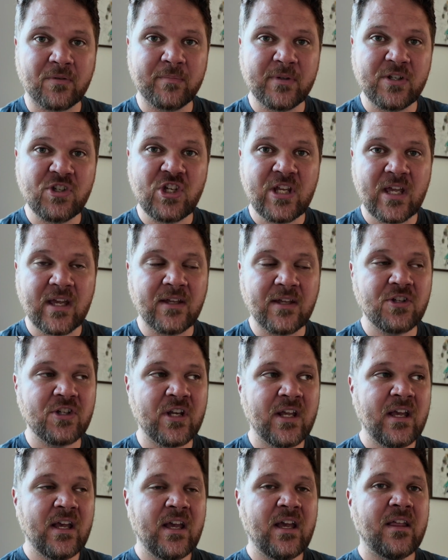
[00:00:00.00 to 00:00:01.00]
BGH,
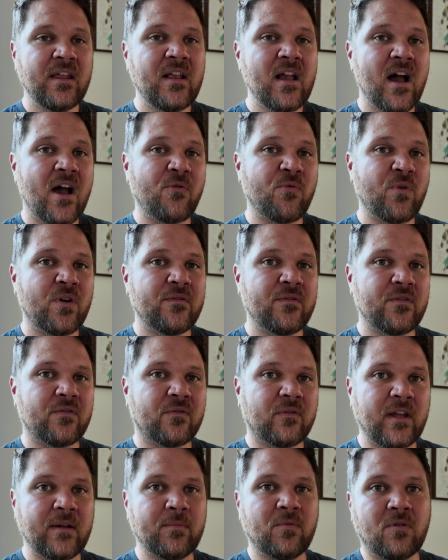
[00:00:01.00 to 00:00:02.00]
got rid of
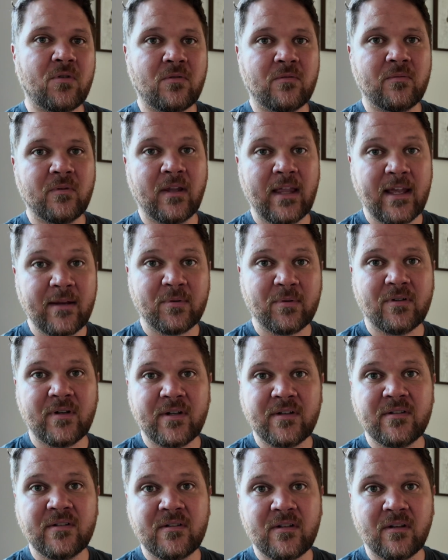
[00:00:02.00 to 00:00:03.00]
their labor
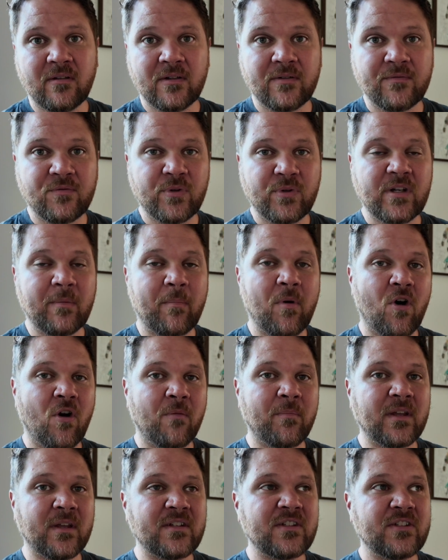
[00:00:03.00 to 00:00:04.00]
and delivery department.